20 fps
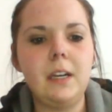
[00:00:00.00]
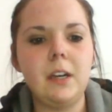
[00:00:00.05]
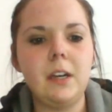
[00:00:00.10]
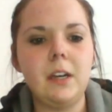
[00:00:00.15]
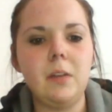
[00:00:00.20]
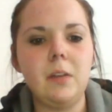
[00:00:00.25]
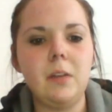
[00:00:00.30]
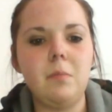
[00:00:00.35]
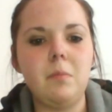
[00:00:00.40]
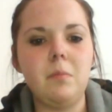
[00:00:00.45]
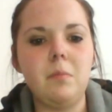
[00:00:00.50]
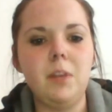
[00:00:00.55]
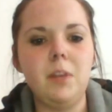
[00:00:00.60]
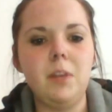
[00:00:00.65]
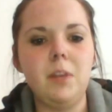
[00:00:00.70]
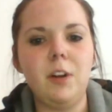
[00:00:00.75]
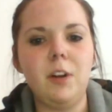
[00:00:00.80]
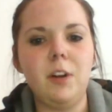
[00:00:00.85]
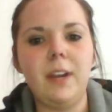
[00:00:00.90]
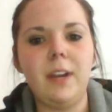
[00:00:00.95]
um,
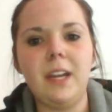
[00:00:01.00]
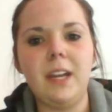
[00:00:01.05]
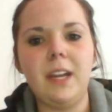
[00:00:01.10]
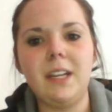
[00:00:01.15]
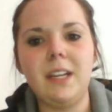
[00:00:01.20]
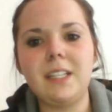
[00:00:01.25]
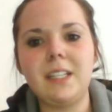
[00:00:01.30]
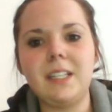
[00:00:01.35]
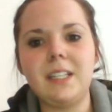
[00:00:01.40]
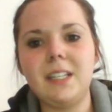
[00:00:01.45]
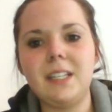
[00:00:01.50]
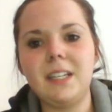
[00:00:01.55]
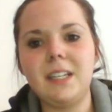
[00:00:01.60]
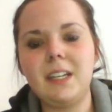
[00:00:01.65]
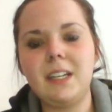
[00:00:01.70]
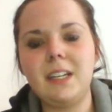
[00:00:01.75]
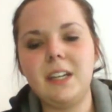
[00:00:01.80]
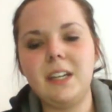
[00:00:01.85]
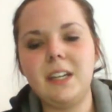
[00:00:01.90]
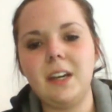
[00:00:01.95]
you know get
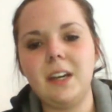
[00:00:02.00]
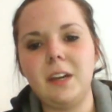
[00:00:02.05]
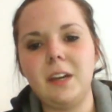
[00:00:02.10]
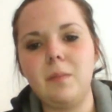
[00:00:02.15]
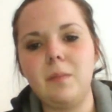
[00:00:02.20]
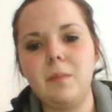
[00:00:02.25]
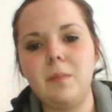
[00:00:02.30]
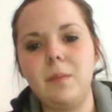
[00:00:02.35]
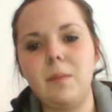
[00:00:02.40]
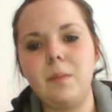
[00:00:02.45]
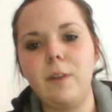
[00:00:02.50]
um,